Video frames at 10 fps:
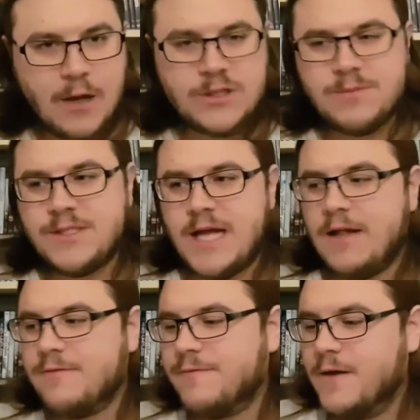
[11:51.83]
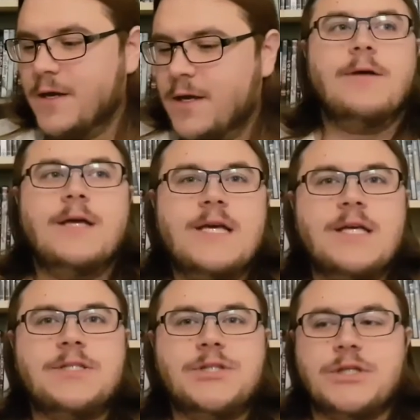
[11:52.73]
Never doubts himself.
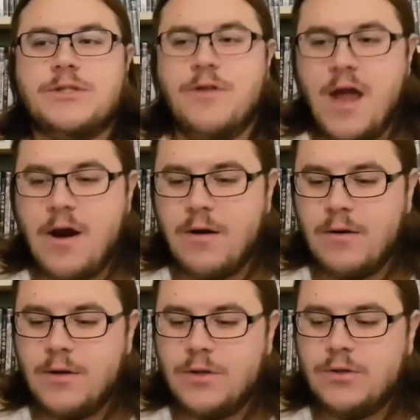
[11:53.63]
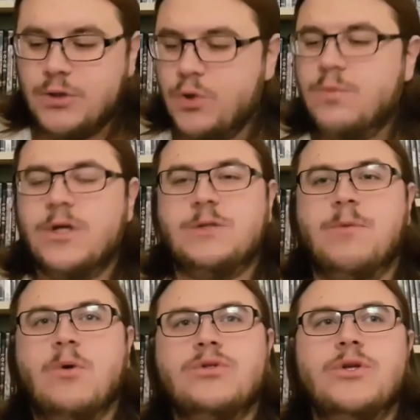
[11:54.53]
He is just there,
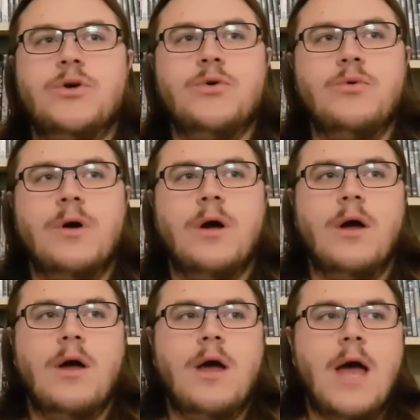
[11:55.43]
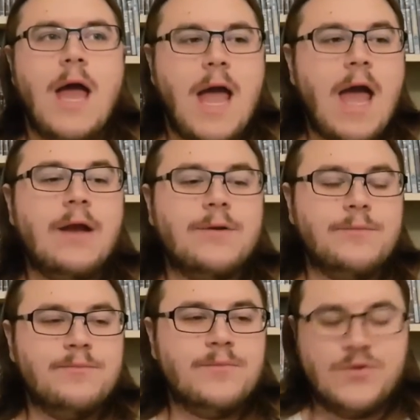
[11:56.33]
doing what he's supposed to do,
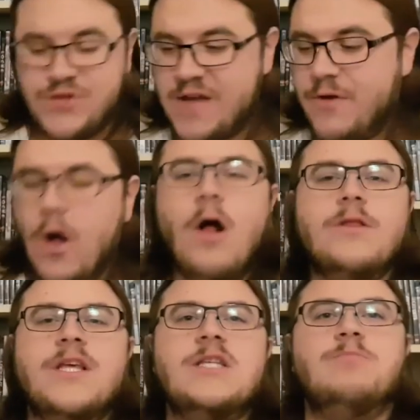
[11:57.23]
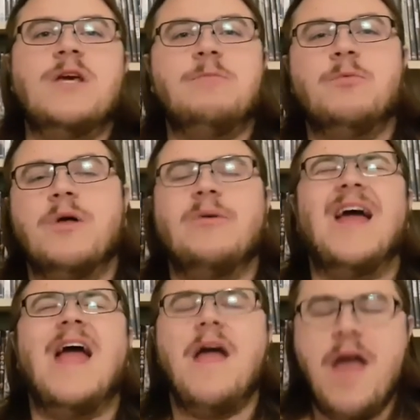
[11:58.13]
and saving all these
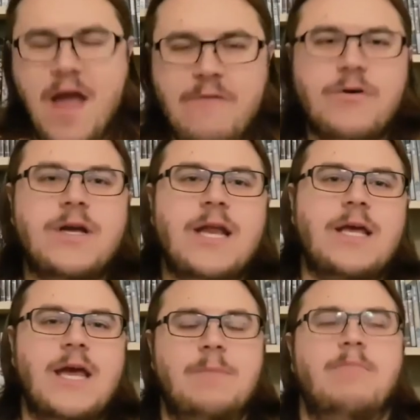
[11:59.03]
people without ever